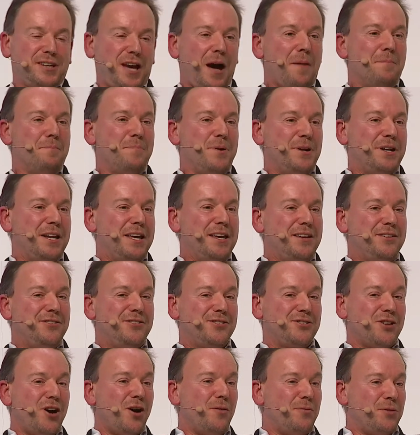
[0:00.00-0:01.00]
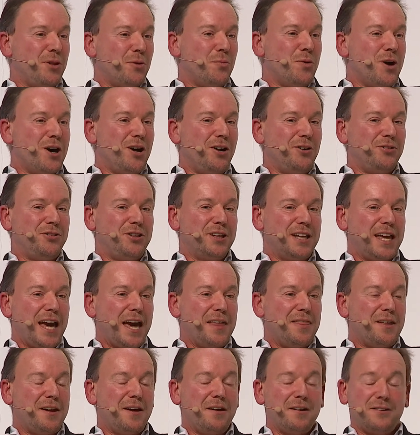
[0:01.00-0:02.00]
companies of the world
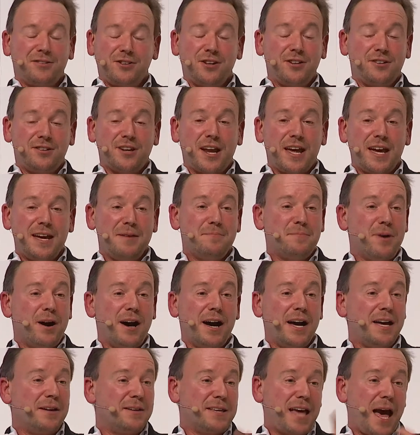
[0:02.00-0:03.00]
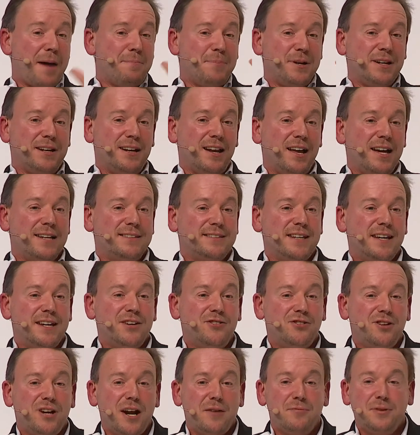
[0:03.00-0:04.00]
together today by
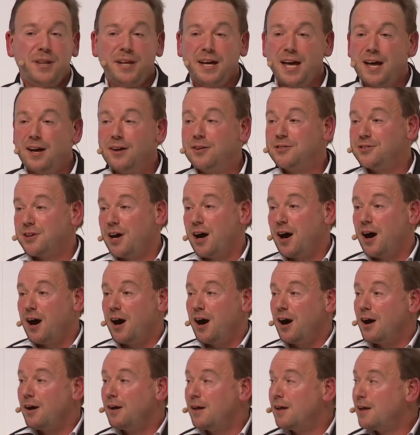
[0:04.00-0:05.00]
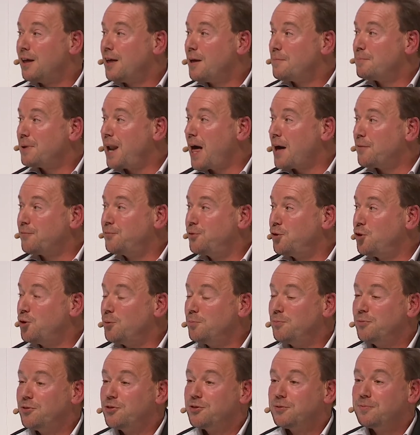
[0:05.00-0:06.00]
capitalization and everything else are
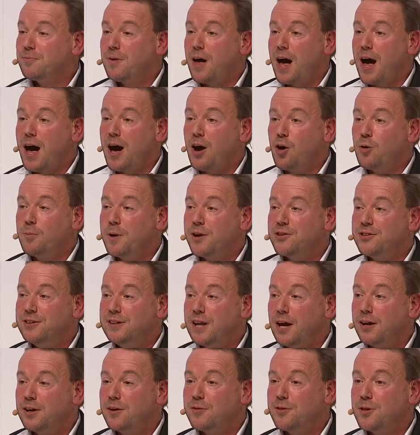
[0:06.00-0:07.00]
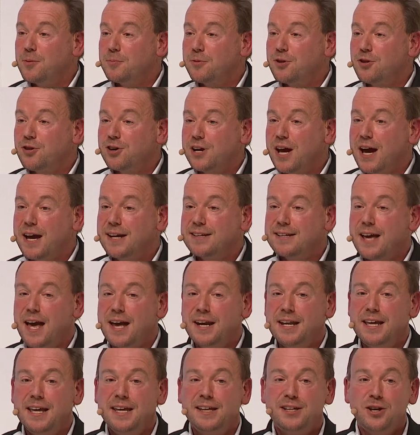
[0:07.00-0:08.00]
platforms. Almost none of them create
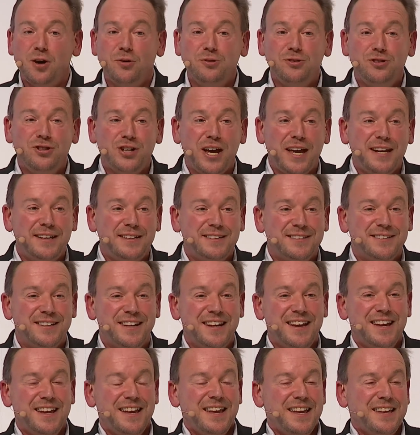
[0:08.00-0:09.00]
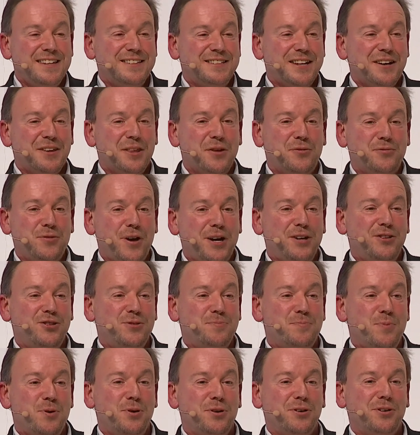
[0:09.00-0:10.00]
any content. So the
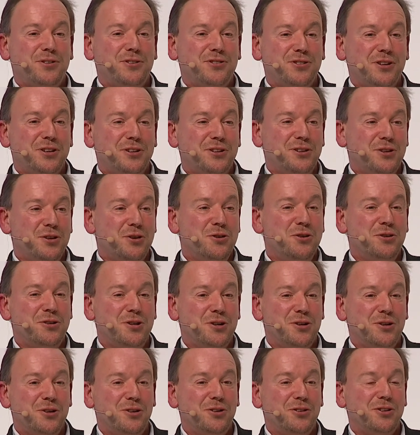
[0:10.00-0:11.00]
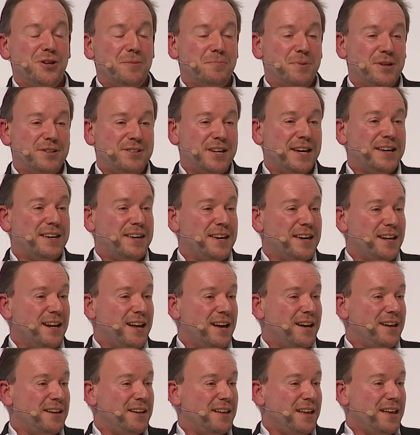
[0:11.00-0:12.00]
Facebooks and Googles in
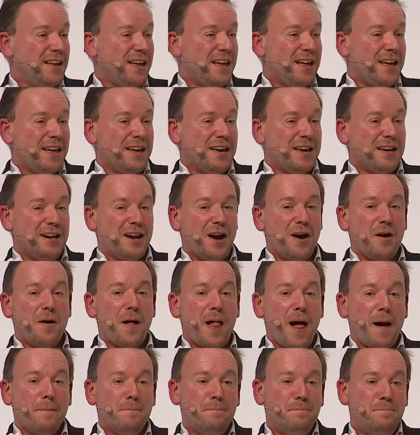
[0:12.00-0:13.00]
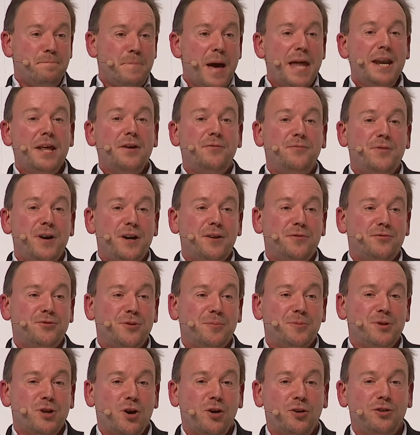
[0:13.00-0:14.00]
particular, you know, benefit
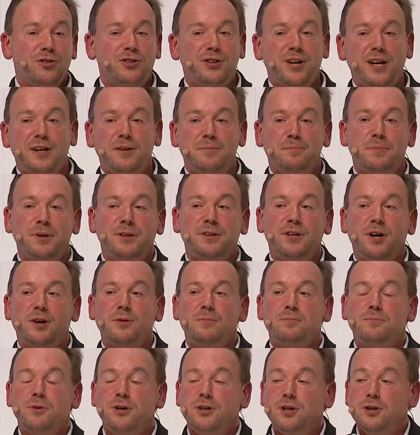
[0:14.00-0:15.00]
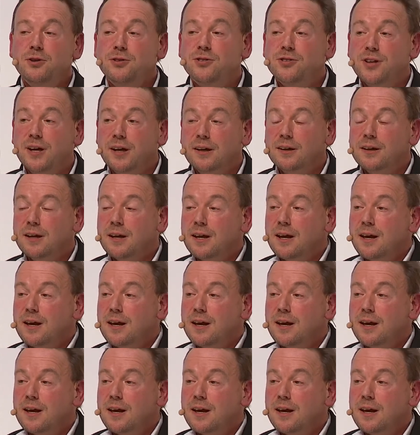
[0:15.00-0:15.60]
from content but don't produce it.